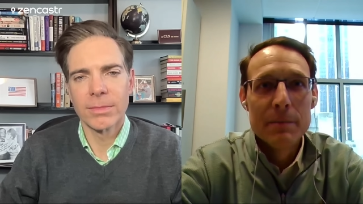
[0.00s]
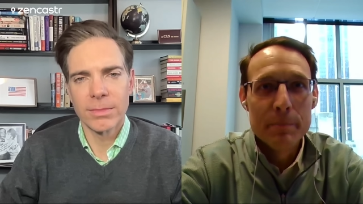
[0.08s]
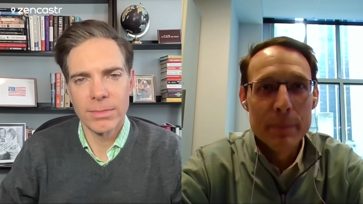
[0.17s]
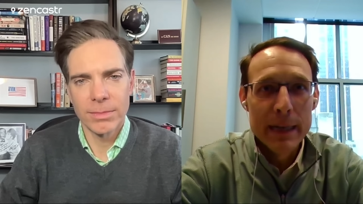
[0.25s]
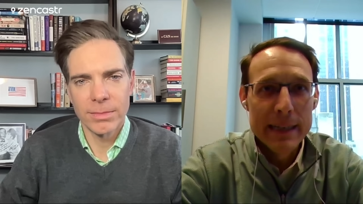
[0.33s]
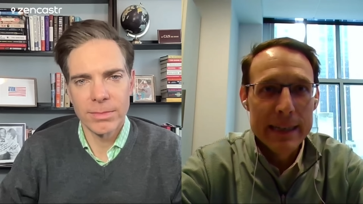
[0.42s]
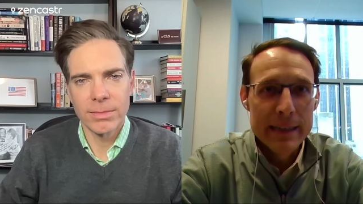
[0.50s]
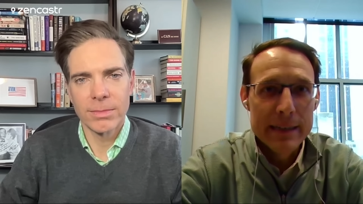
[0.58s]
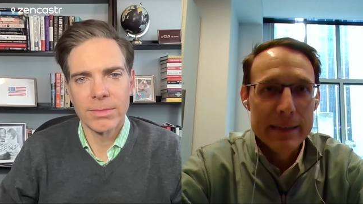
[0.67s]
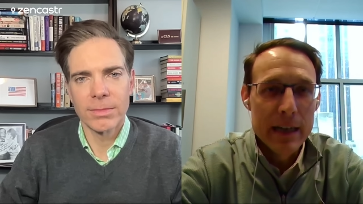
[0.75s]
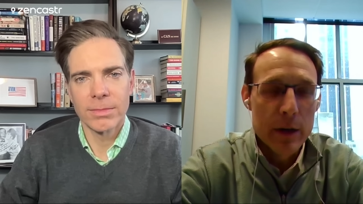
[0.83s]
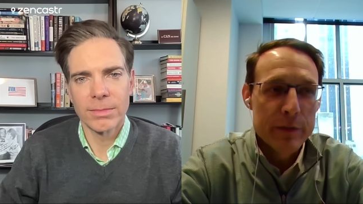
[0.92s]
Speaker 1: But it,
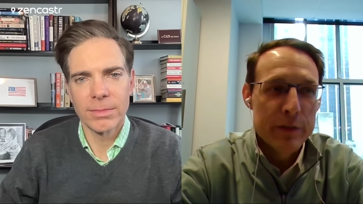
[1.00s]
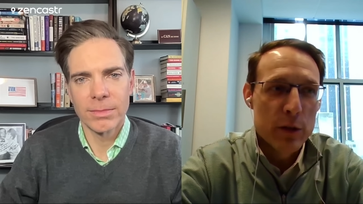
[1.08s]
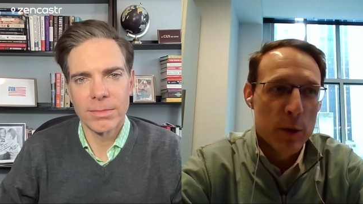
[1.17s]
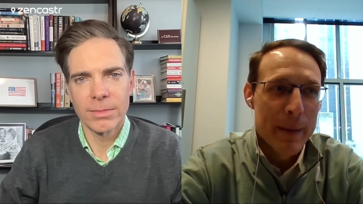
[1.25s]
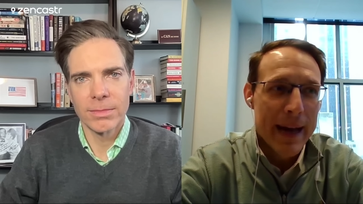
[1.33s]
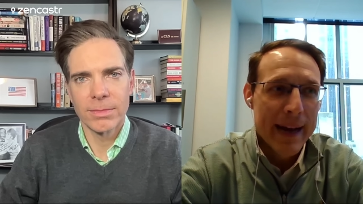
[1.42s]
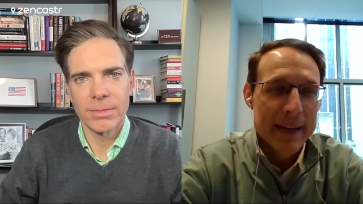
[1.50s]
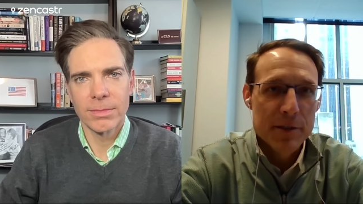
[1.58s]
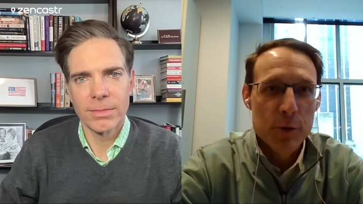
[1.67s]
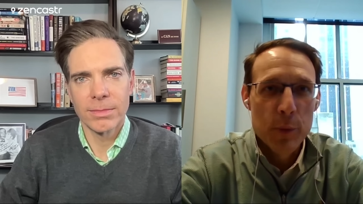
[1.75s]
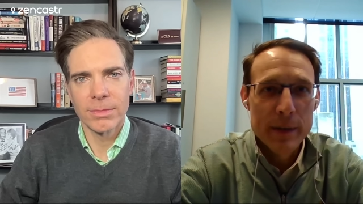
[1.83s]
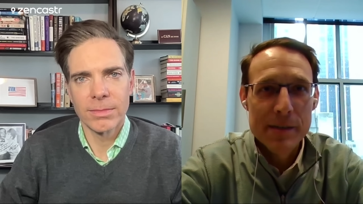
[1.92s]
you know, if you look back at the
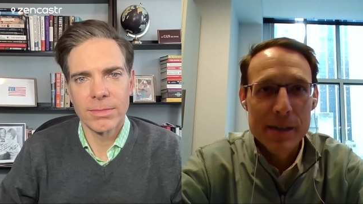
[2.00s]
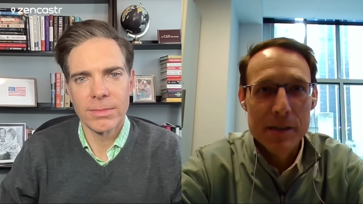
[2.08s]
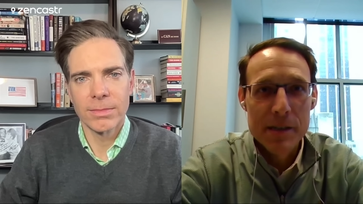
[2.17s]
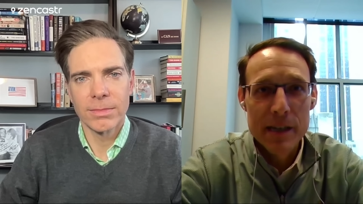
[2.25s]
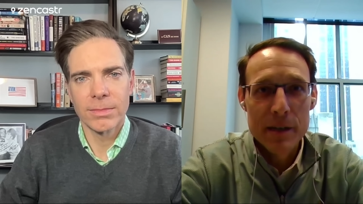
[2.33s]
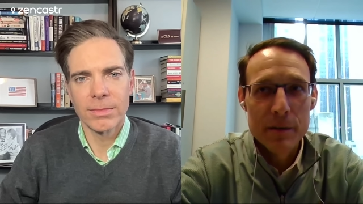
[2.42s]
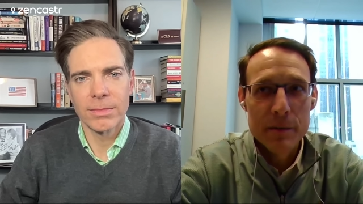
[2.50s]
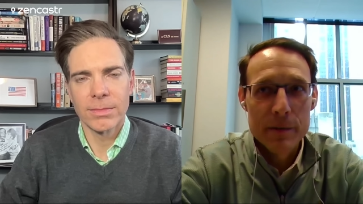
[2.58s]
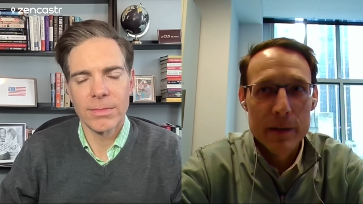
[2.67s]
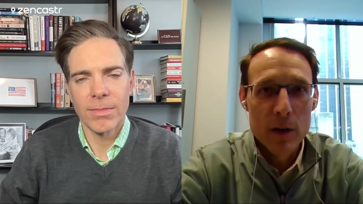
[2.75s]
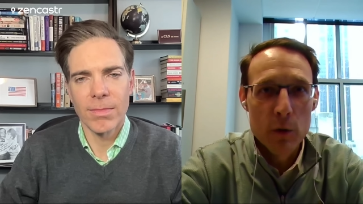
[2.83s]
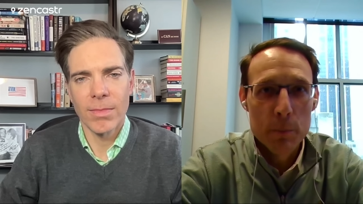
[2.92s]
2016,
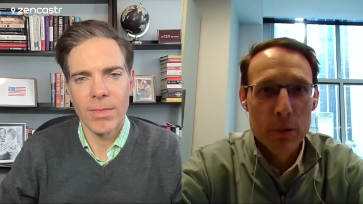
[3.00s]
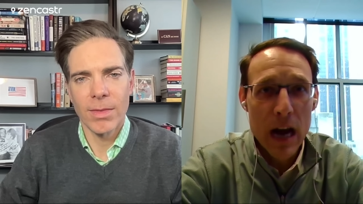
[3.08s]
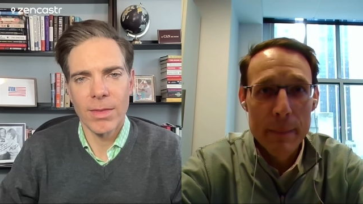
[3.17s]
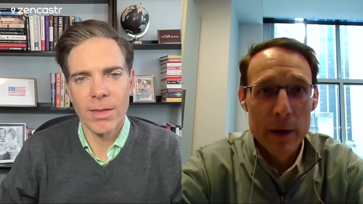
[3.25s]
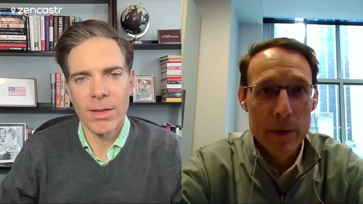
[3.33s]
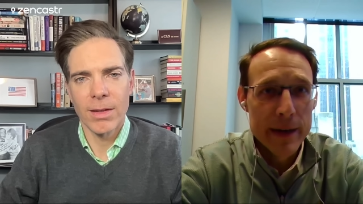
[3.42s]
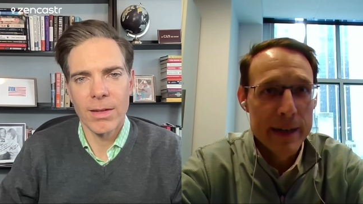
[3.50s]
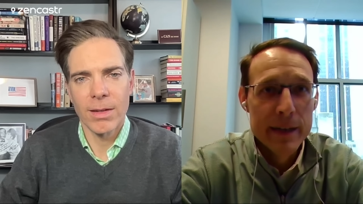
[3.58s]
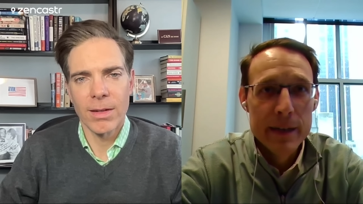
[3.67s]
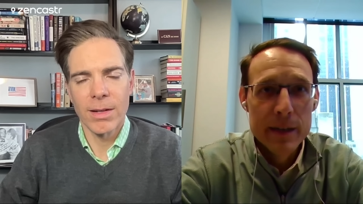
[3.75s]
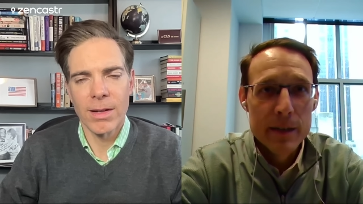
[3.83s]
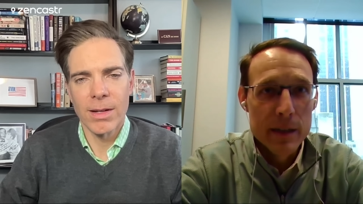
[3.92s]
you know, primary,
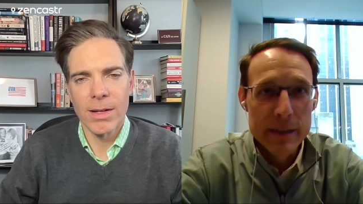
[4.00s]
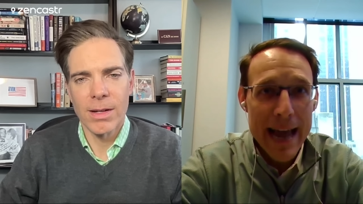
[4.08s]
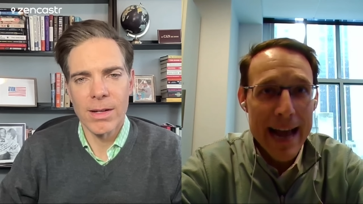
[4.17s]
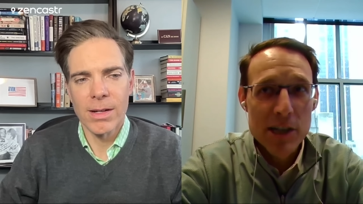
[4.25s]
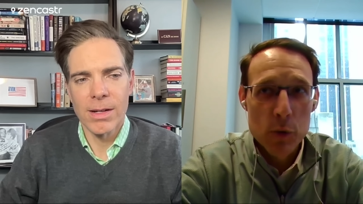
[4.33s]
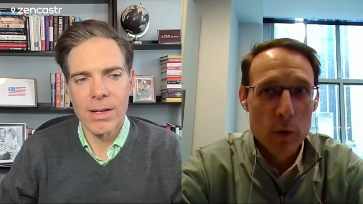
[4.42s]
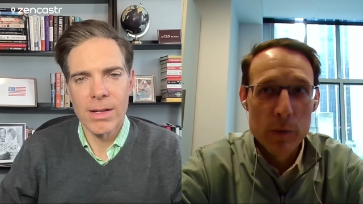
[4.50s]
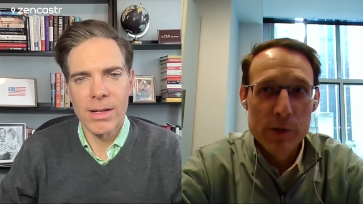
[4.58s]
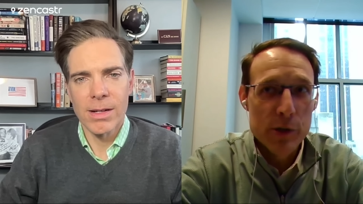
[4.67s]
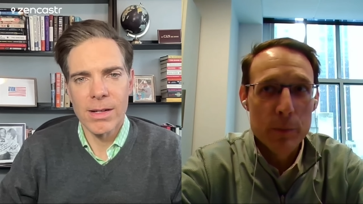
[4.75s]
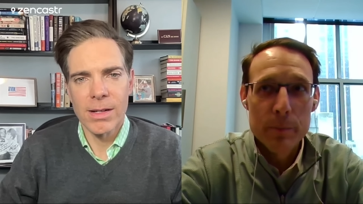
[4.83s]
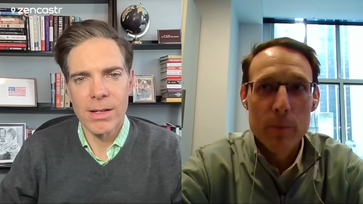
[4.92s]
the Nashua
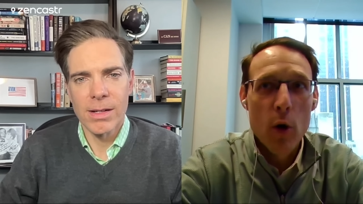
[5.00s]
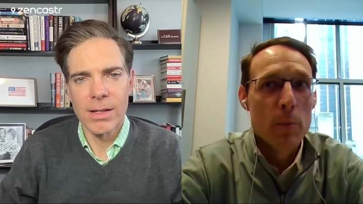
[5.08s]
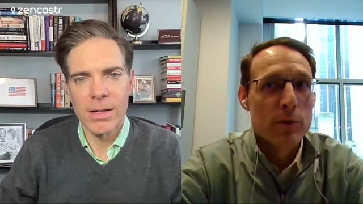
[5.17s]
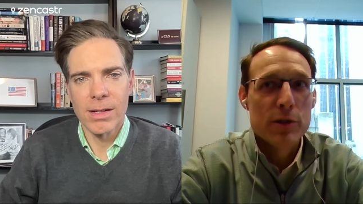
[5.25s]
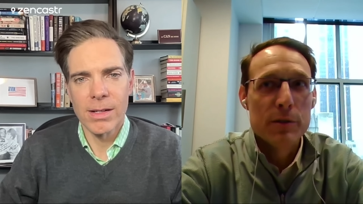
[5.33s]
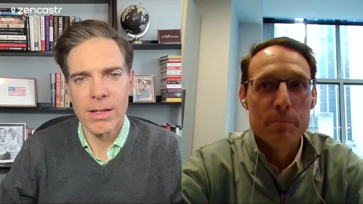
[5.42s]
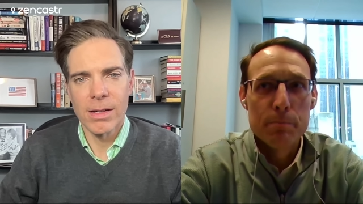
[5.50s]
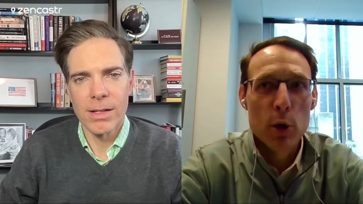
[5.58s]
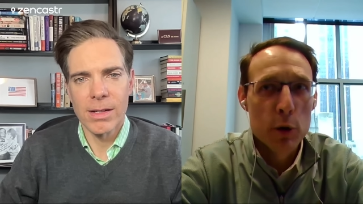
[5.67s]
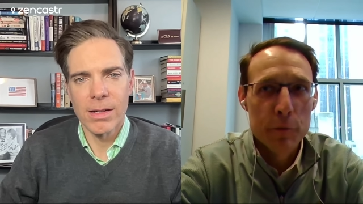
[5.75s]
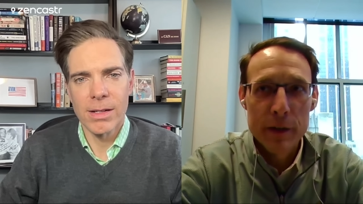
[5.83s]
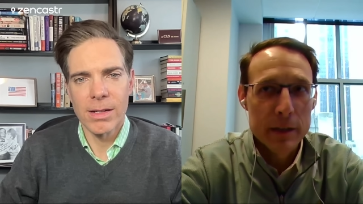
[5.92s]
result almost
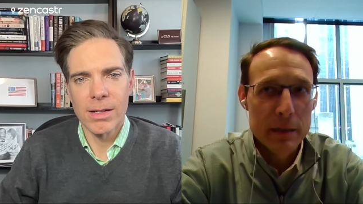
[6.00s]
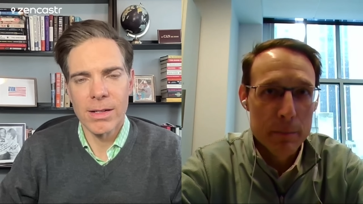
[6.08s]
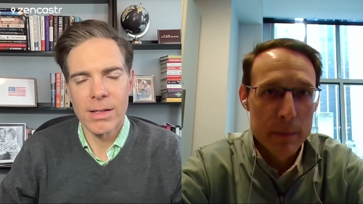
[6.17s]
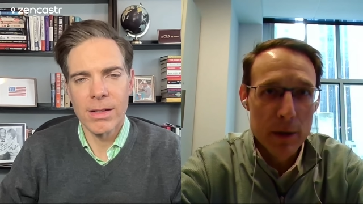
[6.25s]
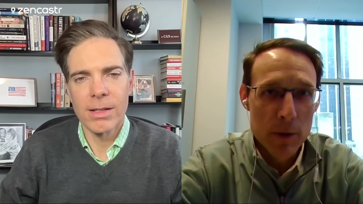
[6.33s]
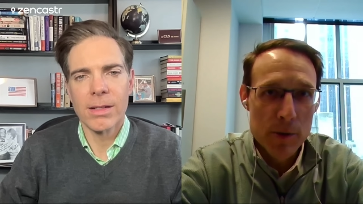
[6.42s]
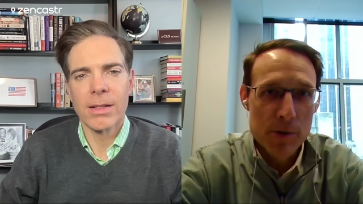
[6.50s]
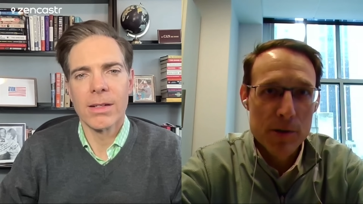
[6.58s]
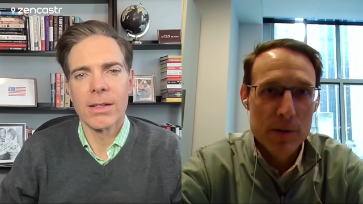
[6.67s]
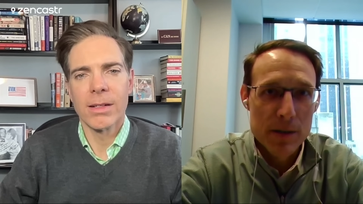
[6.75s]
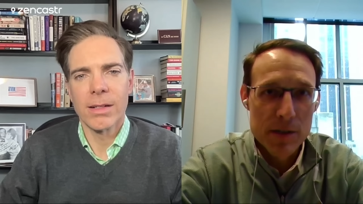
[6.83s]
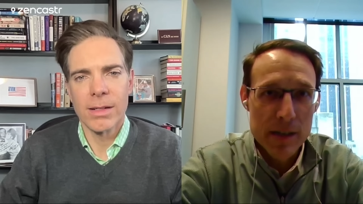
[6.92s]
perfectly mirrors
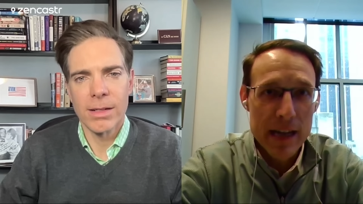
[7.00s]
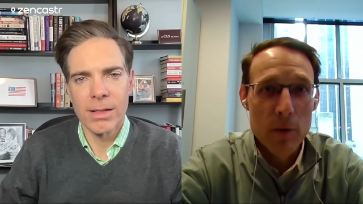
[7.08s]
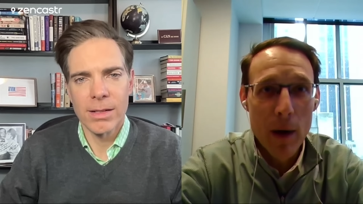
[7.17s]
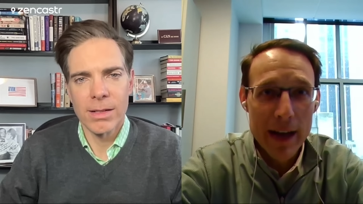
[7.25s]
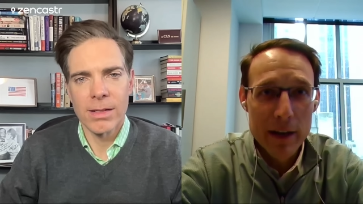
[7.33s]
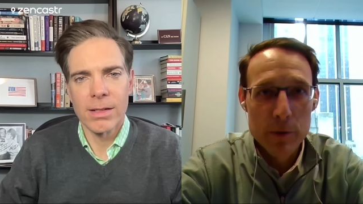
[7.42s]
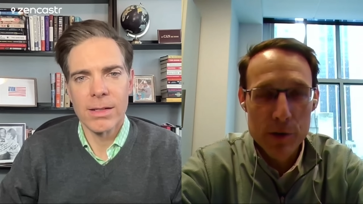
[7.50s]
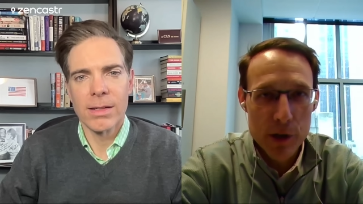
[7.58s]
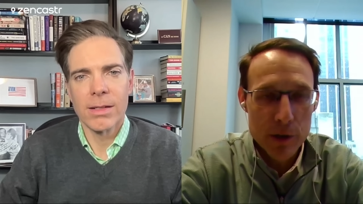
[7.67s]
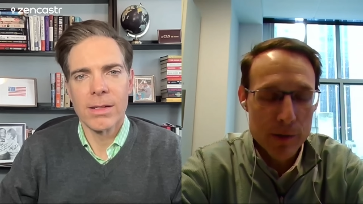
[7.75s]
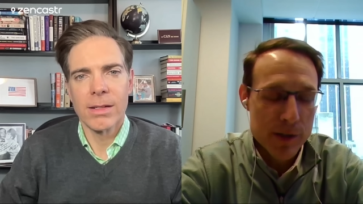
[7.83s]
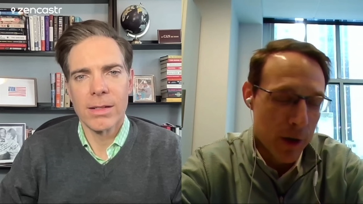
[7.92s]
the statewide
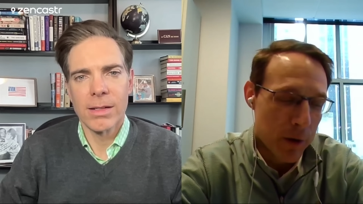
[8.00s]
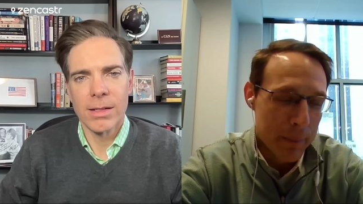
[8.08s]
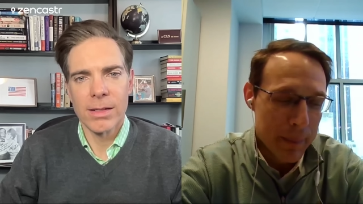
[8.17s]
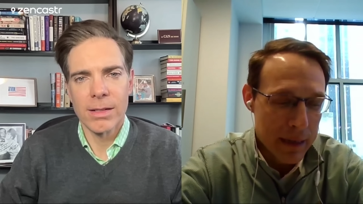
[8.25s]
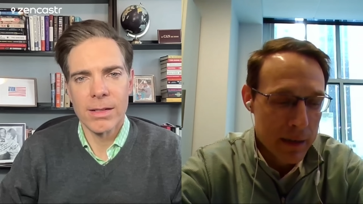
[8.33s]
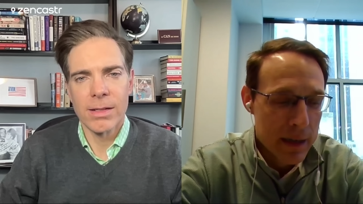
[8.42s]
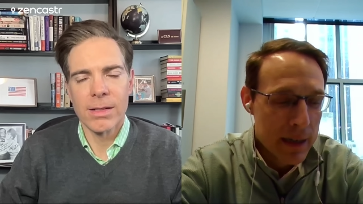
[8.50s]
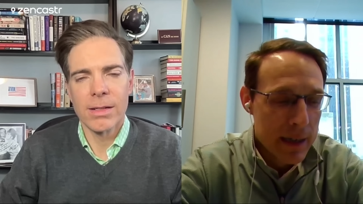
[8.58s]
result. So, I mean,